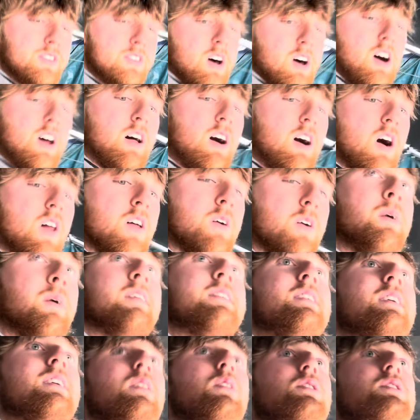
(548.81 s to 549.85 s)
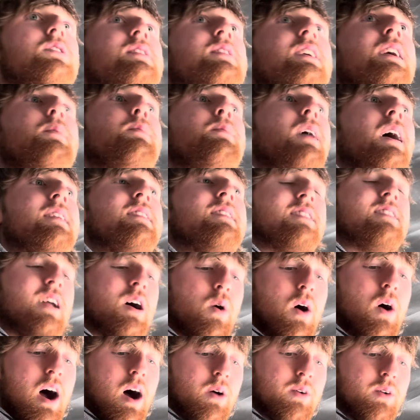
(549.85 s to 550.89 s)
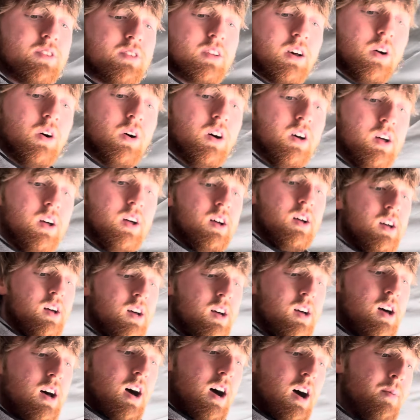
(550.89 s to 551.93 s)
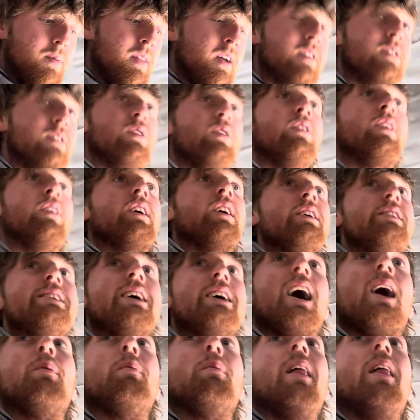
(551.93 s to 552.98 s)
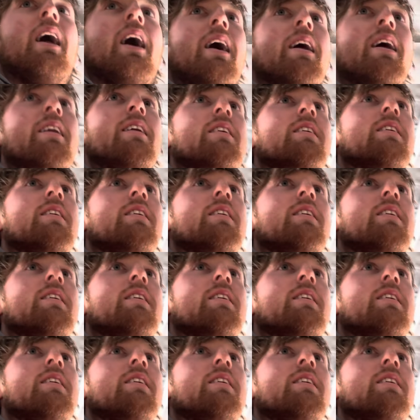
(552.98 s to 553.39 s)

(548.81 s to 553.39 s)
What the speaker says: All they're meant to do is just keep that snow out. So and they're doing a good job of that.